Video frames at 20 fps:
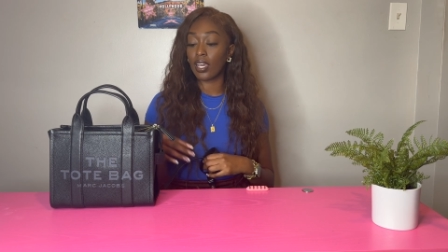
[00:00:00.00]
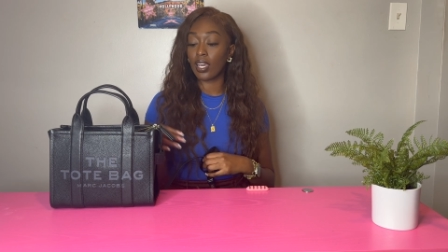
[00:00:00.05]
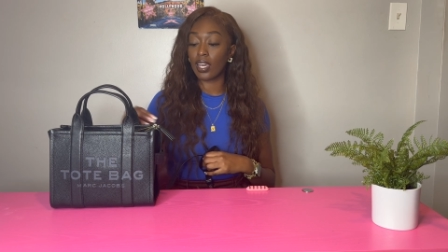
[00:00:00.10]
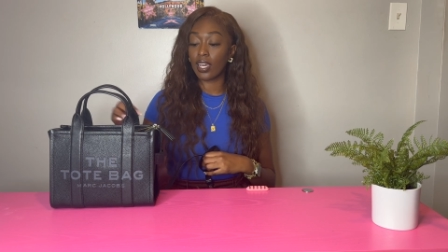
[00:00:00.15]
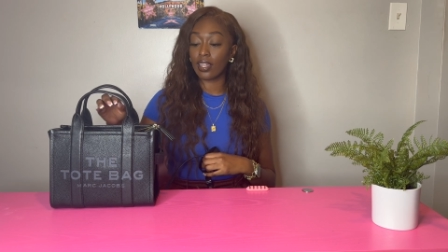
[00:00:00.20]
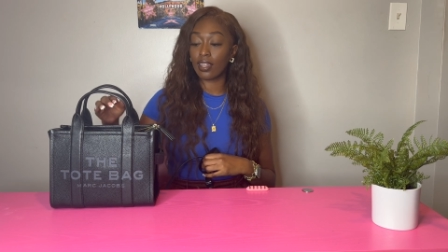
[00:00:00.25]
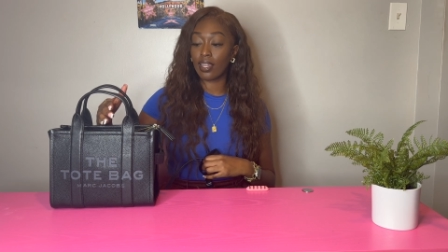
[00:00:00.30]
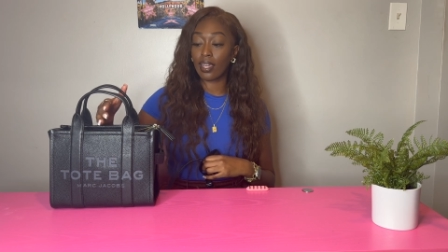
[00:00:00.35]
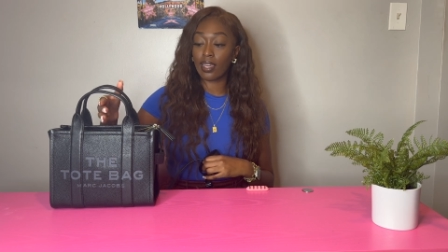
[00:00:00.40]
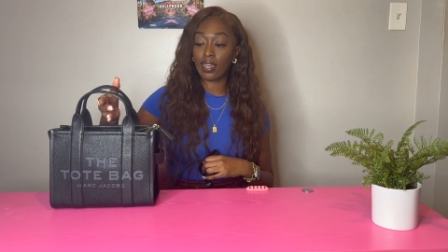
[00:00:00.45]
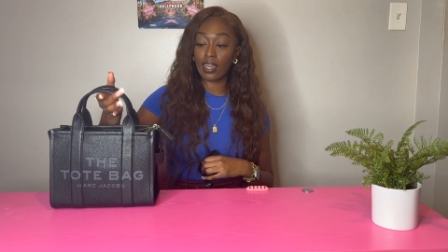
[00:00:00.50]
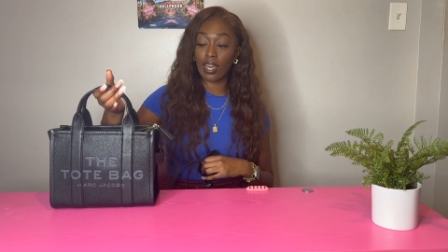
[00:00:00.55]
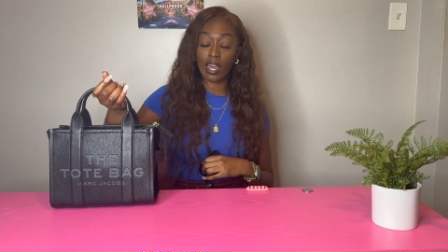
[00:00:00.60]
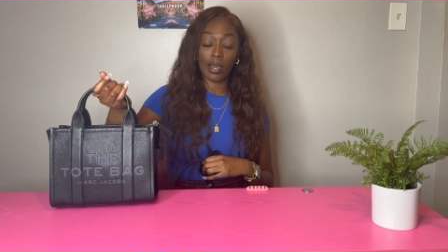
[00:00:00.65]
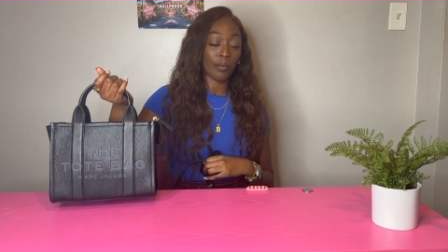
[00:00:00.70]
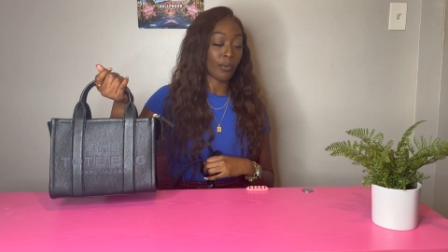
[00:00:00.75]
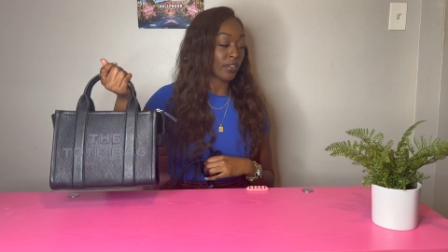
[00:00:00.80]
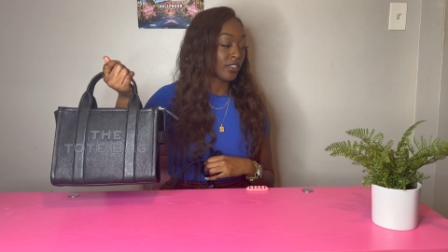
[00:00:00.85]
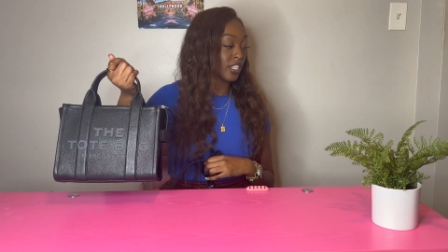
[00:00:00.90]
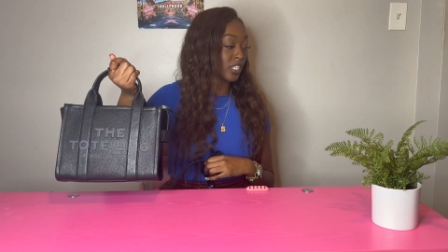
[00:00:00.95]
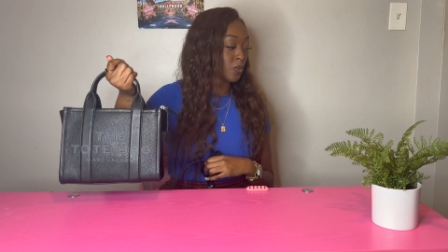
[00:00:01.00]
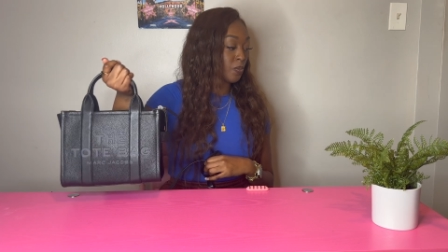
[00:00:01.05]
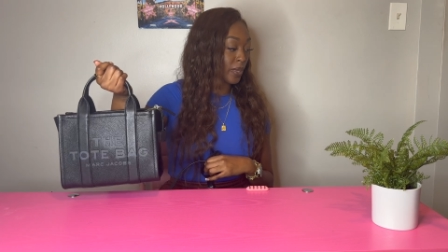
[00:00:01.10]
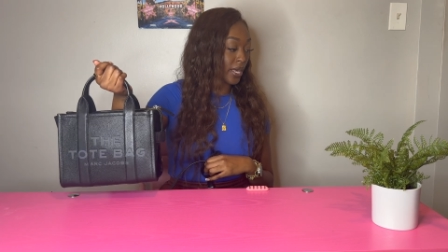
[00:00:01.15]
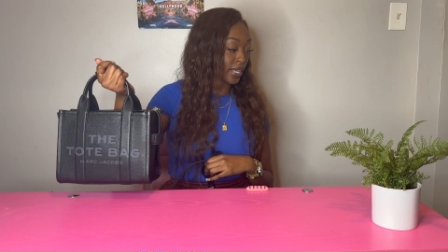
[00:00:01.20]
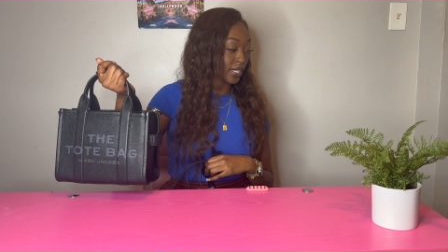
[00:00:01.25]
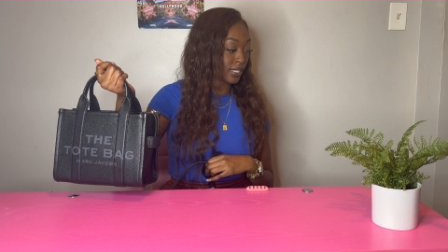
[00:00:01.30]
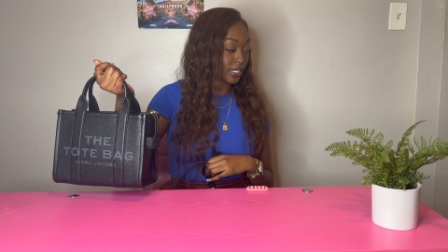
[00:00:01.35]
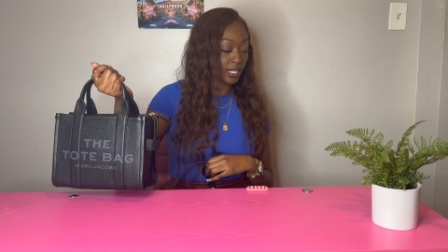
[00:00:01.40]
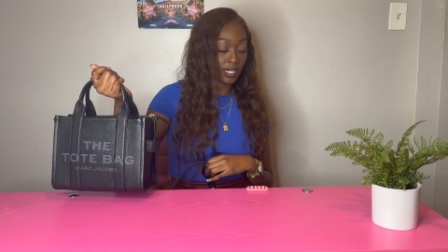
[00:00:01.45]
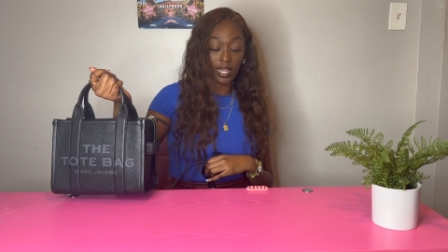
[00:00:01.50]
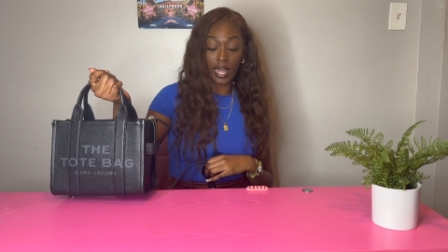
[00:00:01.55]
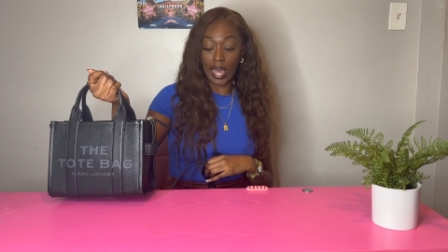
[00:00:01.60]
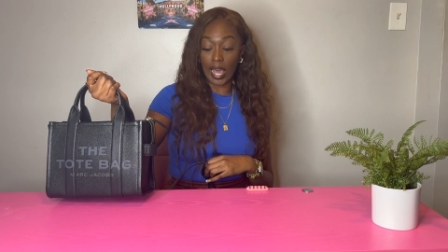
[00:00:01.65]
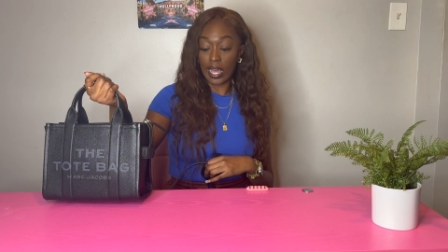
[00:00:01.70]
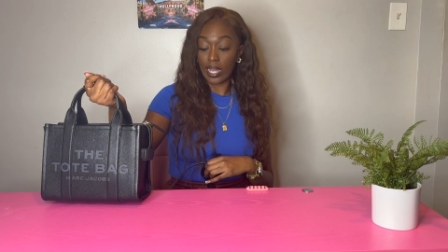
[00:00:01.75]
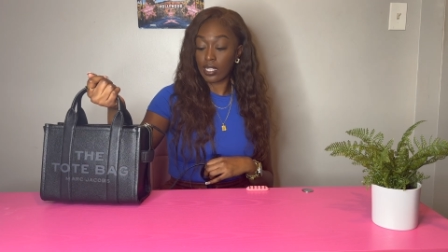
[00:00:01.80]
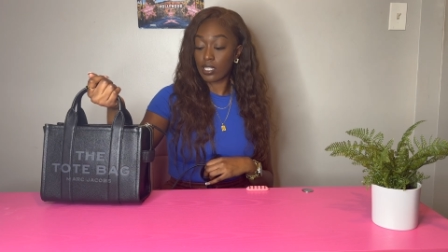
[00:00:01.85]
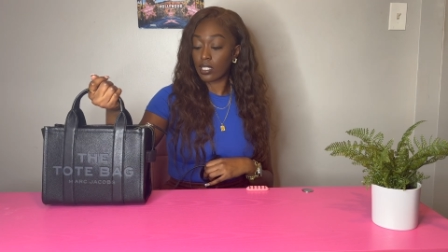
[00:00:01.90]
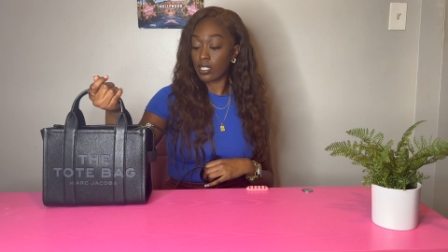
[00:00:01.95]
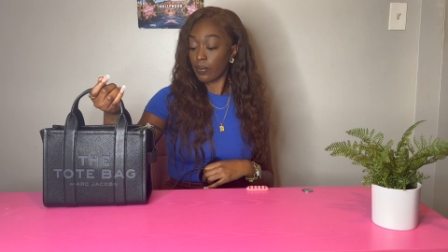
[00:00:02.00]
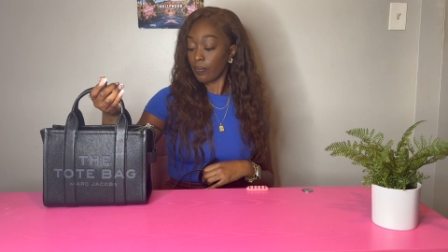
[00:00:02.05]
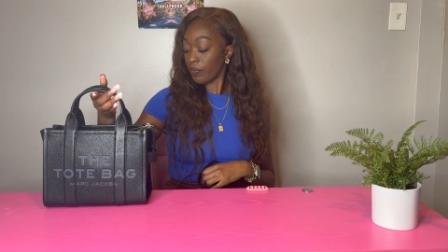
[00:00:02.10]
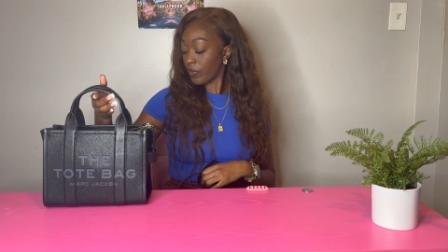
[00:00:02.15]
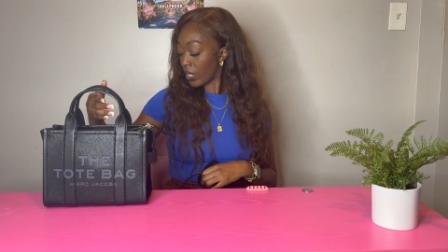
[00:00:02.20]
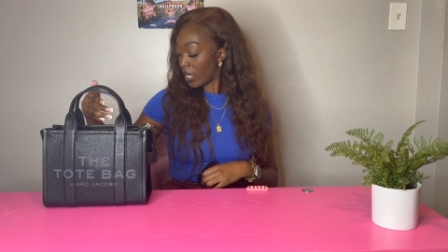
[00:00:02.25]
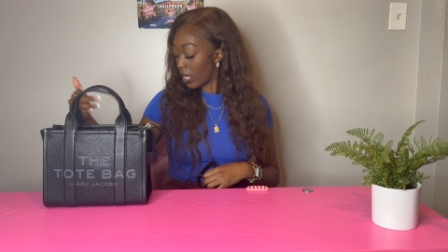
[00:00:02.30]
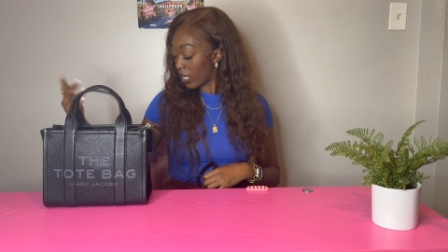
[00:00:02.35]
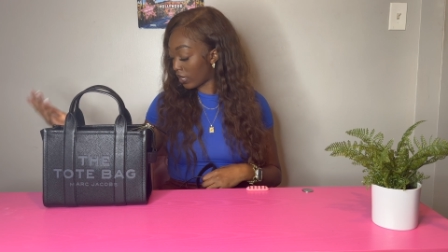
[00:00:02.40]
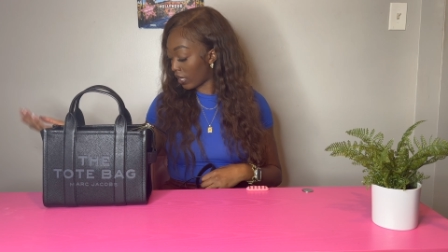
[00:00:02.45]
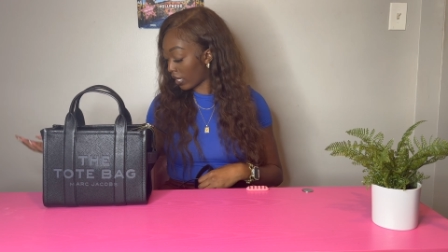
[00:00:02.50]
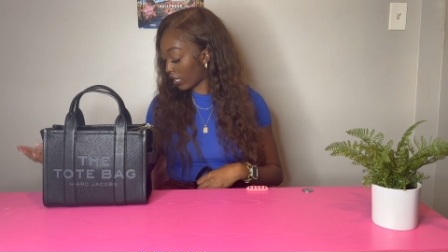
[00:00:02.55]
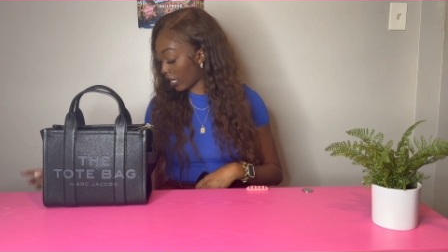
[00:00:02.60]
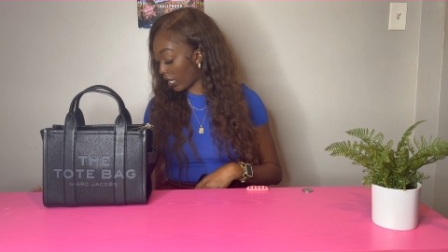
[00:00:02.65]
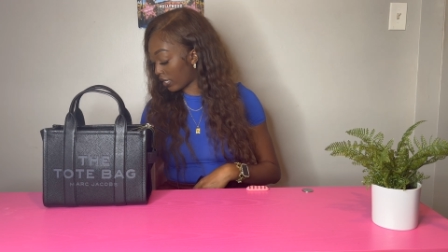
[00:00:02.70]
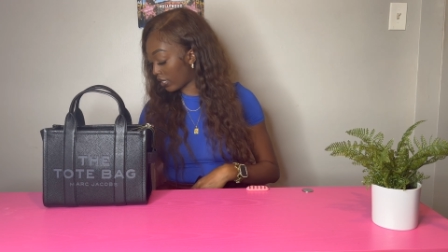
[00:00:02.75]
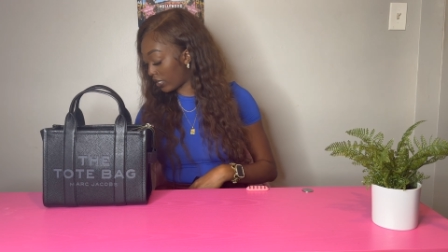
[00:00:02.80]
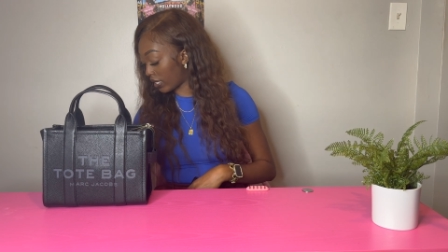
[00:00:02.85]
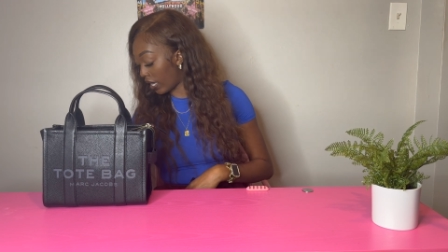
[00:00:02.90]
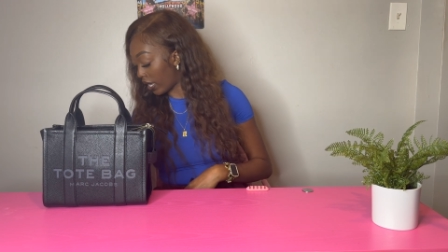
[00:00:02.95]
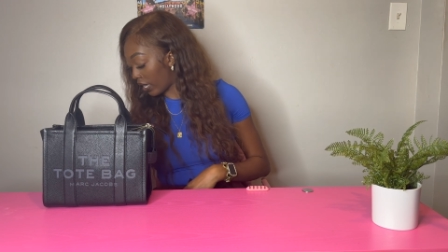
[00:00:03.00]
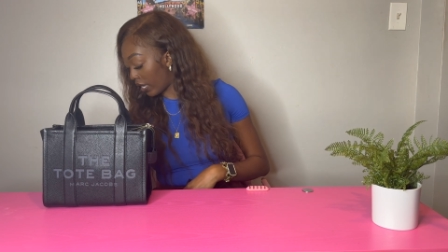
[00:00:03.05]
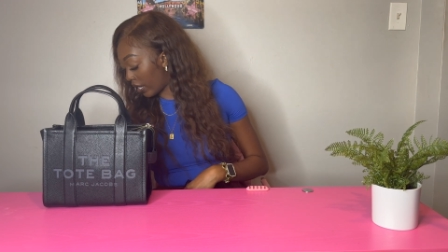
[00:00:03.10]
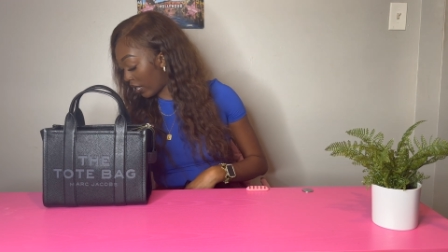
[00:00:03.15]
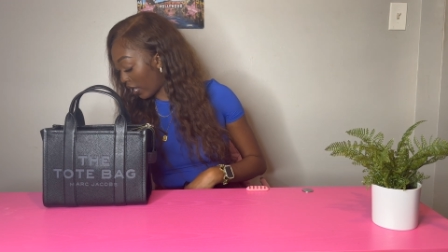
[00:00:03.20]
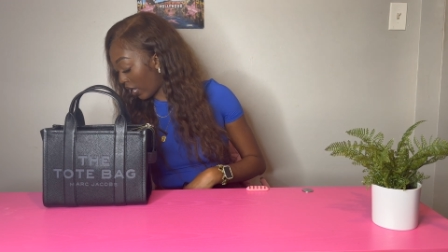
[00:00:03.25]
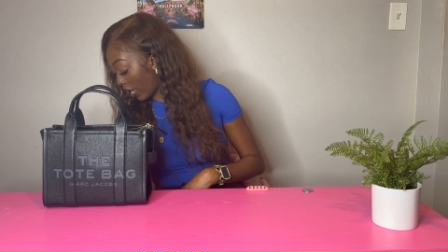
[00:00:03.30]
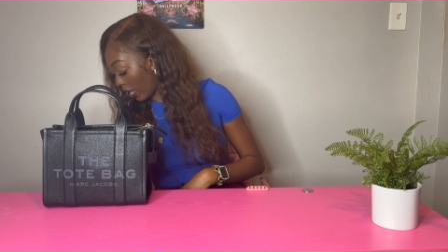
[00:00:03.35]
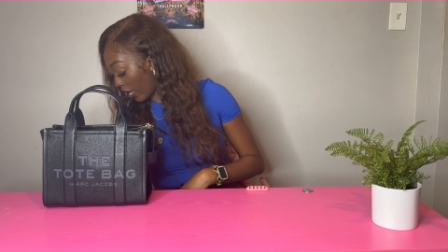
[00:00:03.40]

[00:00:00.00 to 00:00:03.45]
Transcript: And like, I want these bags to last. Like I said, I